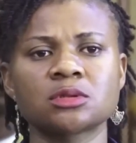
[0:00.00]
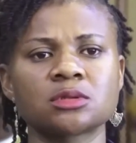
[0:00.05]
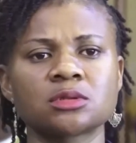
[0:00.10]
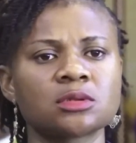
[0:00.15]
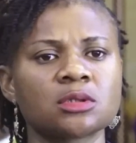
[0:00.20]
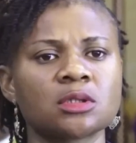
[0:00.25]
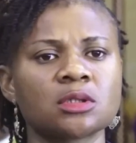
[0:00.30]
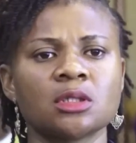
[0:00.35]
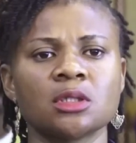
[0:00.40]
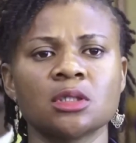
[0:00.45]

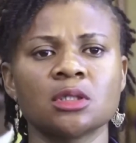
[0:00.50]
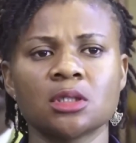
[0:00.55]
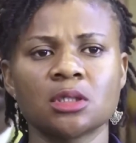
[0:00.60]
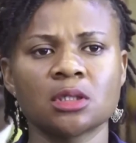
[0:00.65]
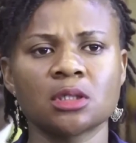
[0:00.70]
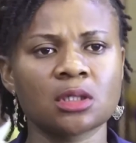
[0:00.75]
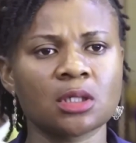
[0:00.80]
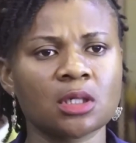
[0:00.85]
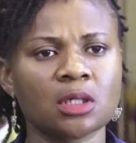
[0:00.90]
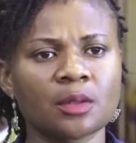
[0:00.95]
betides a
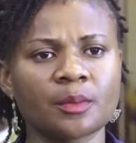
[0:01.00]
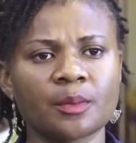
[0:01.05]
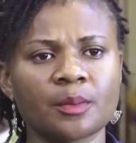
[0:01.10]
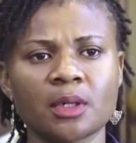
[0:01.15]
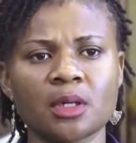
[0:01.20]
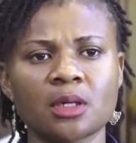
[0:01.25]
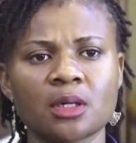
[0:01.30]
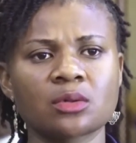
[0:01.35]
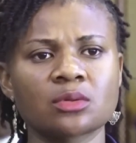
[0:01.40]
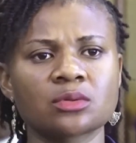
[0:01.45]

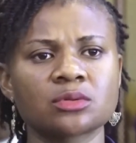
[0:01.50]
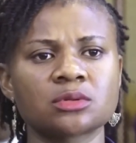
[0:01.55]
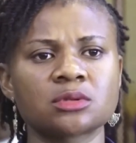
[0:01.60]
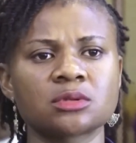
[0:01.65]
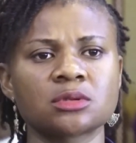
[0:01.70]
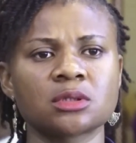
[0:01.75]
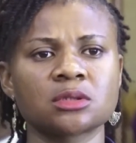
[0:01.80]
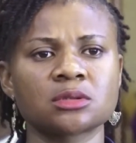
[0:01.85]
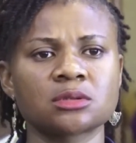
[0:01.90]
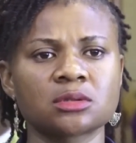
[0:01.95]
believer
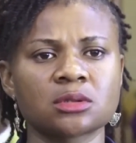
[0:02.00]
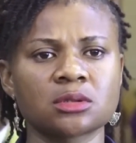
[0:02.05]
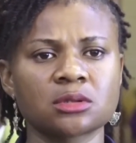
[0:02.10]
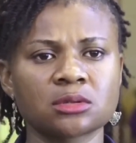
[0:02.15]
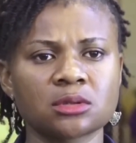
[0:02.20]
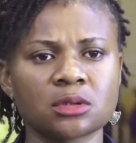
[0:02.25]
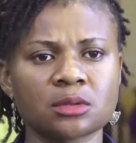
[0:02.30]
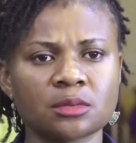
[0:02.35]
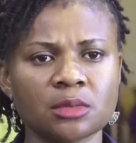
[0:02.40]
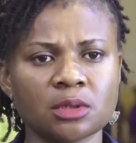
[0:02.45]
who does not
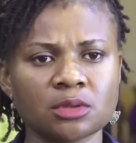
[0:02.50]
have